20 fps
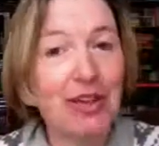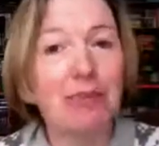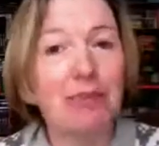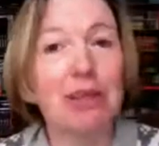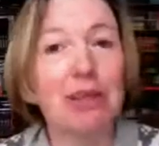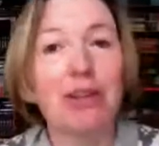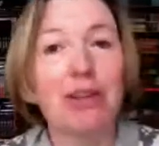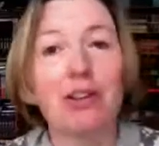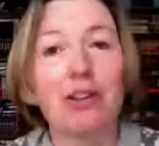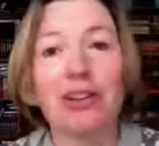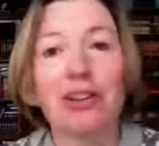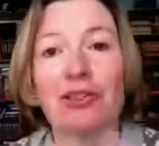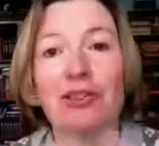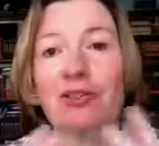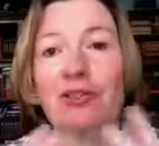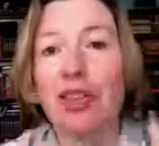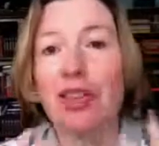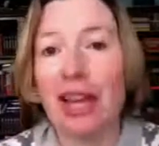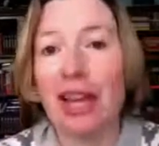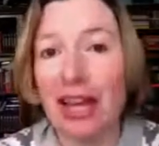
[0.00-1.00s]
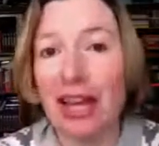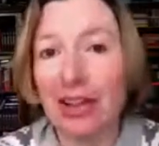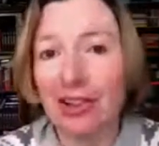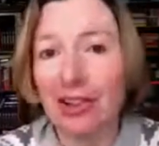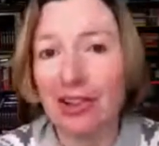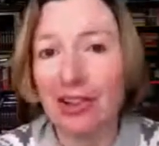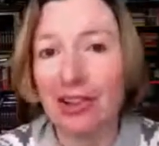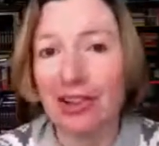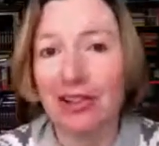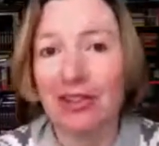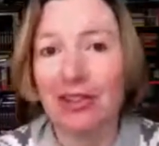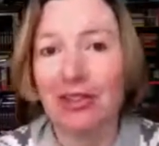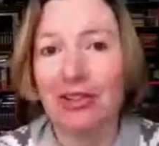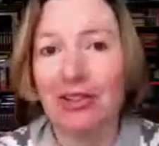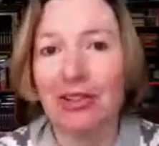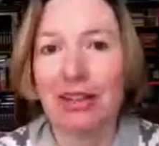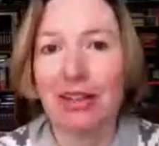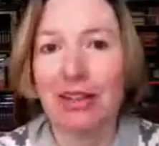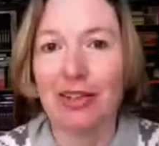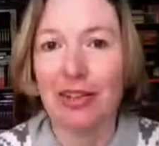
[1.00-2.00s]
Because of that,
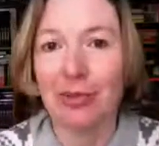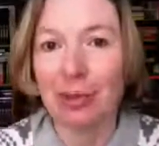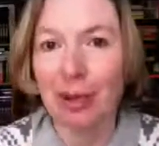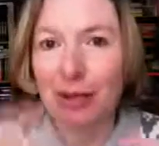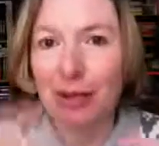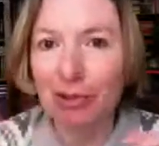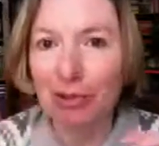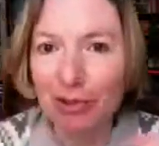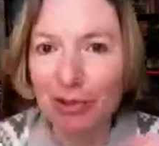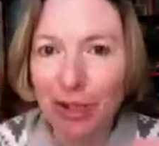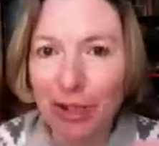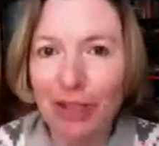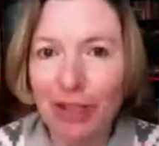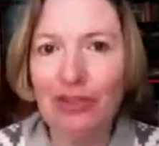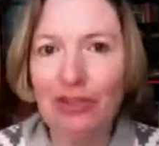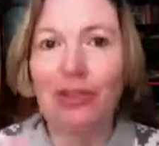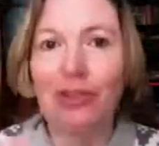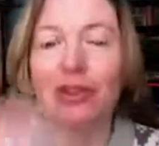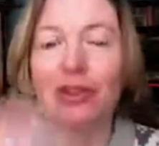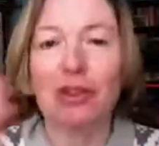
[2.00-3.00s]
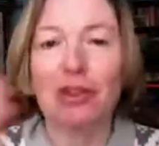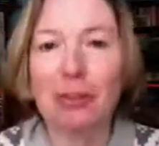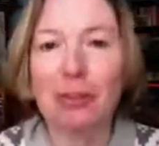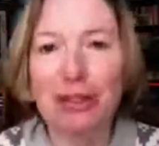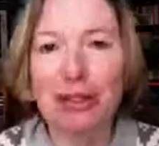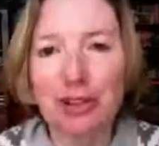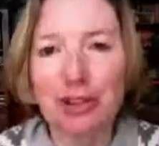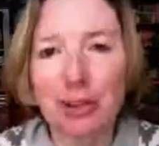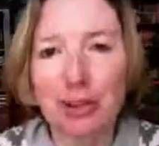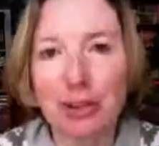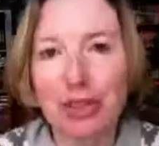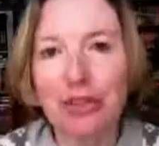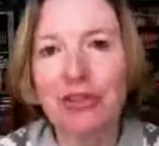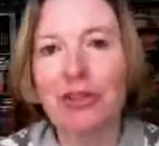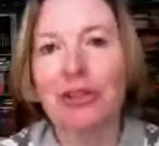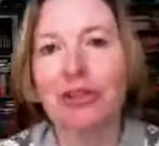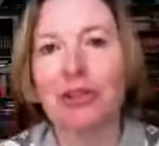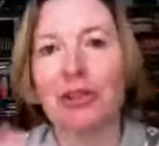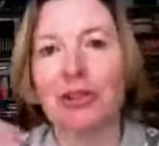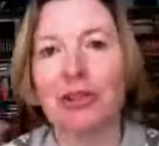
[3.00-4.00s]
that's the big reversal or the big
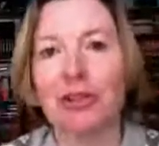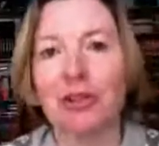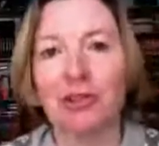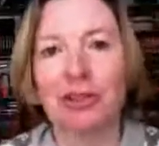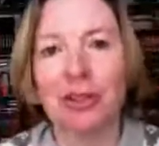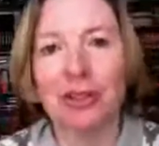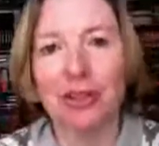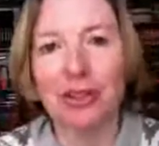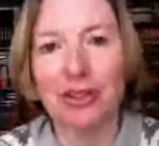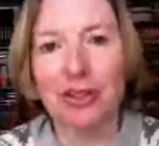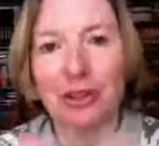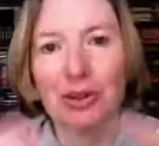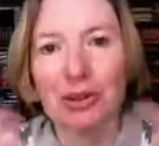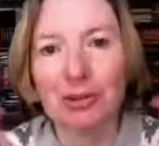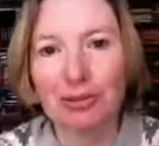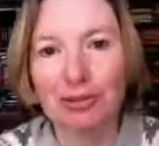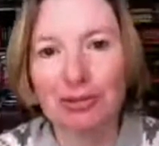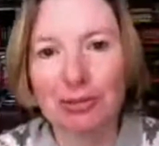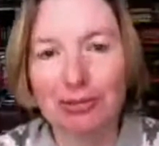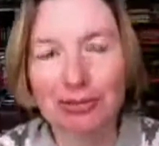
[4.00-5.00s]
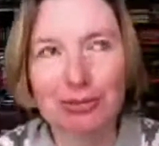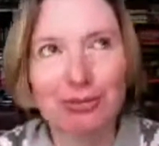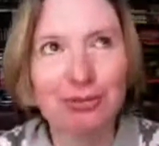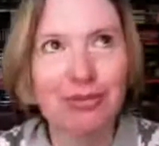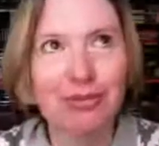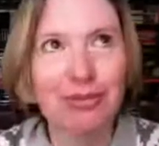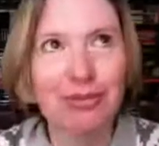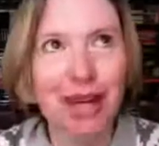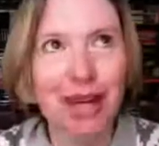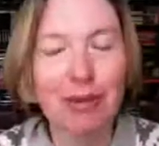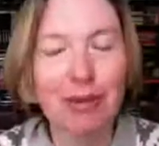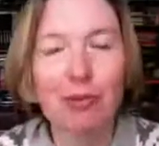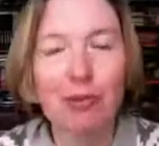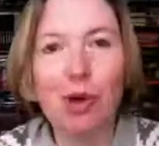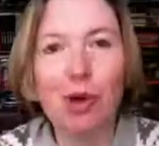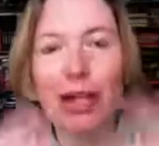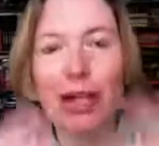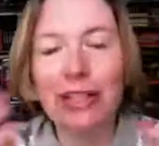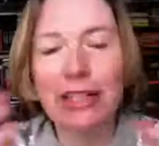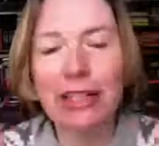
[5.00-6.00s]
twist, or there's a sort of
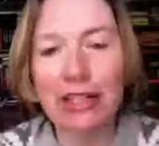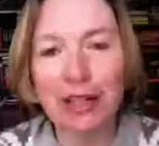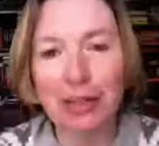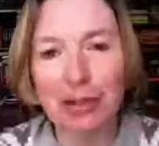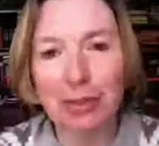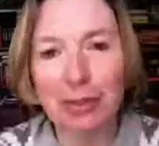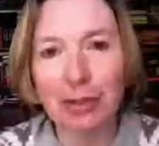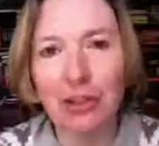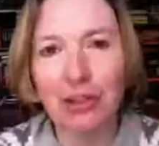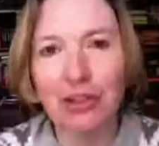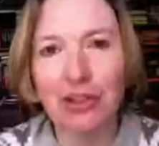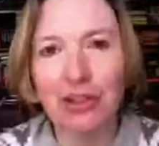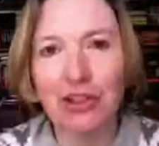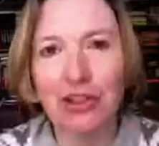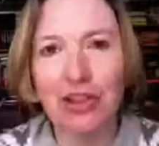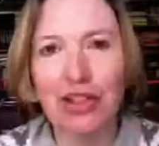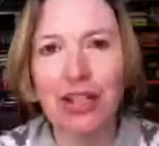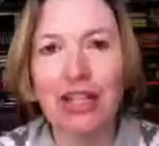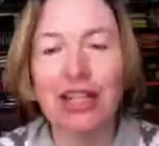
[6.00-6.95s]
unwinding of the plot.